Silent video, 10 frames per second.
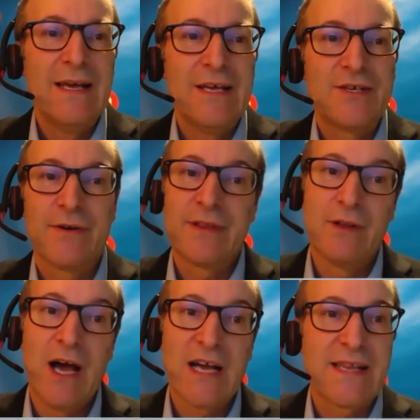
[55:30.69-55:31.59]
during the
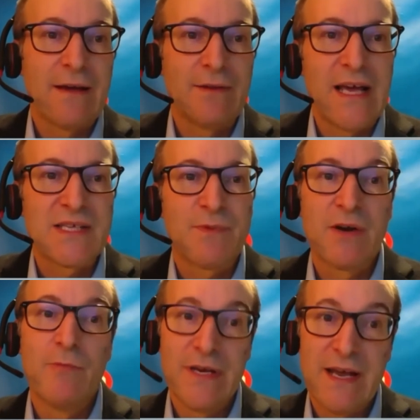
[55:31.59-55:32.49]
lockdown last
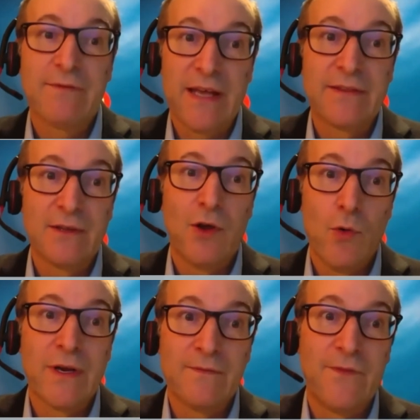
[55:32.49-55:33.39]
spring, we definitely had the
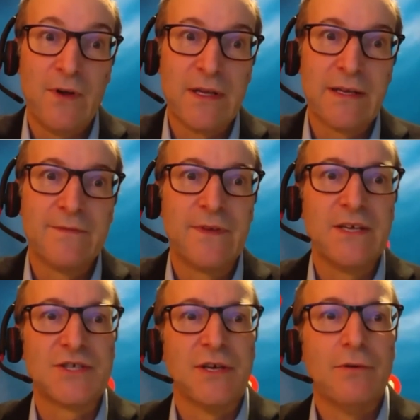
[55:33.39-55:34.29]
low and falling
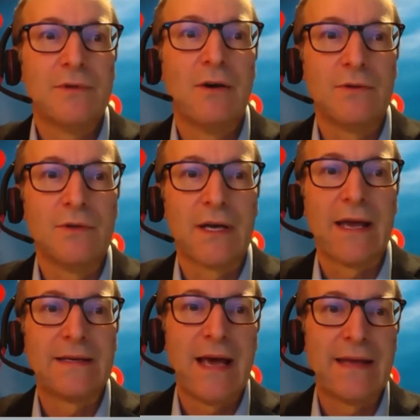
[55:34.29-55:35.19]
inflation outlook
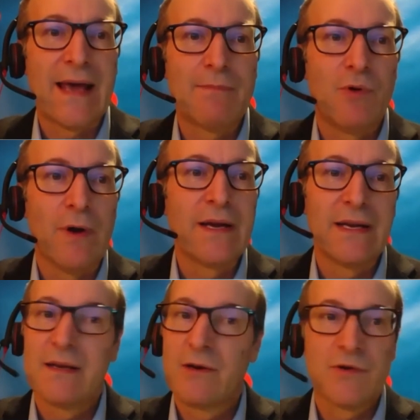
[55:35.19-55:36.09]
at that point.
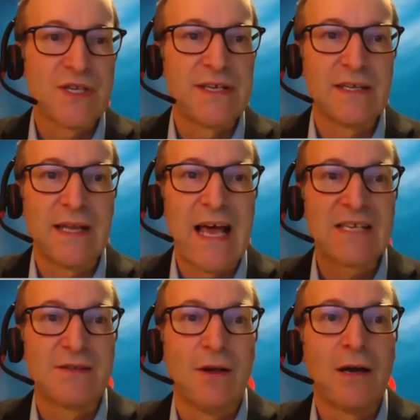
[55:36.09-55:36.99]
And of course, it didn't
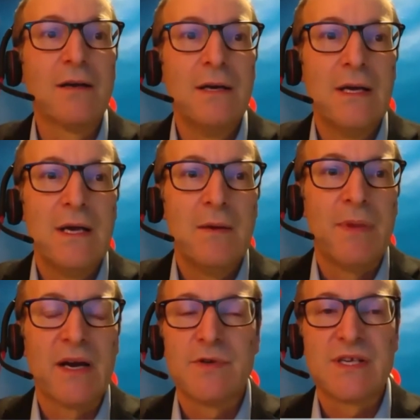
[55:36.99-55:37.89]
last long,
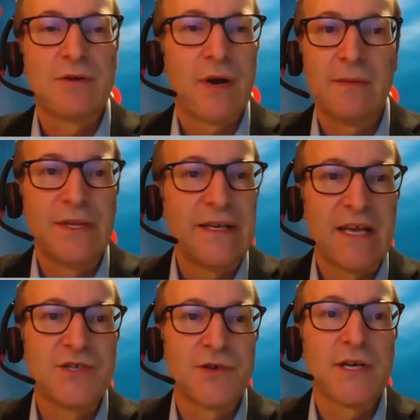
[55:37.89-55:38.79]
but it was incredibly
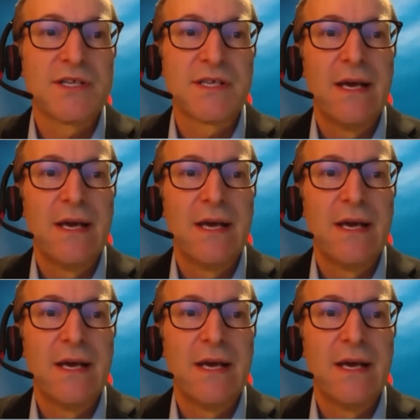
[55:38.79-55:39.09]
dangerous.